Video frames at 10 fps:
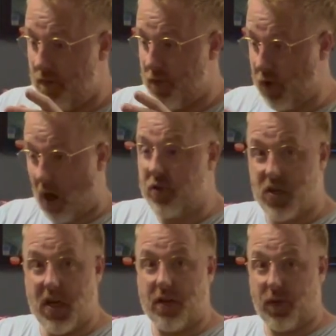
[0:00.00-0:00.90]
You can't
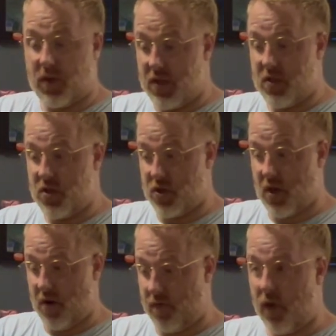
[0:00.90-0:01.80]
see it, it's just
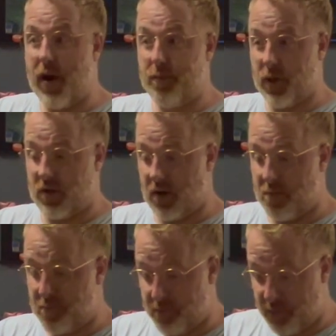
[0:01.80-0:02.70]
out of frame, but
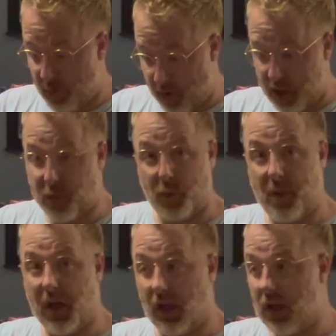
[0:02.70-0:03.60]
the Bridgeport
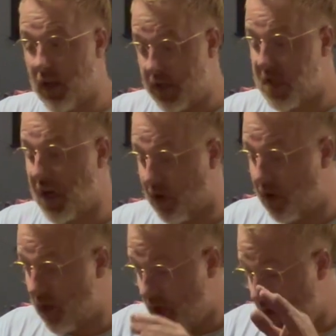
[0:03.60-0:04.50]
mill is
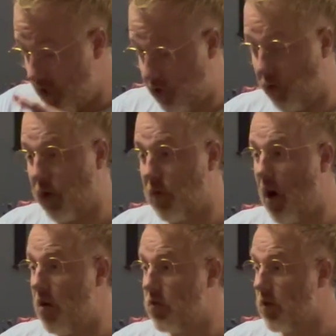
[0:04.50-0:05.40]
here, it's on the
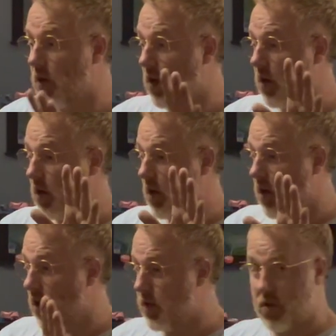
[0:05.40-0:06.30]
ground,
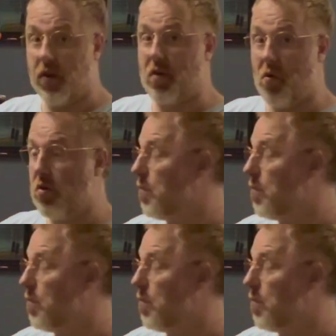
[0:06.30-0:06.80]
it's not going to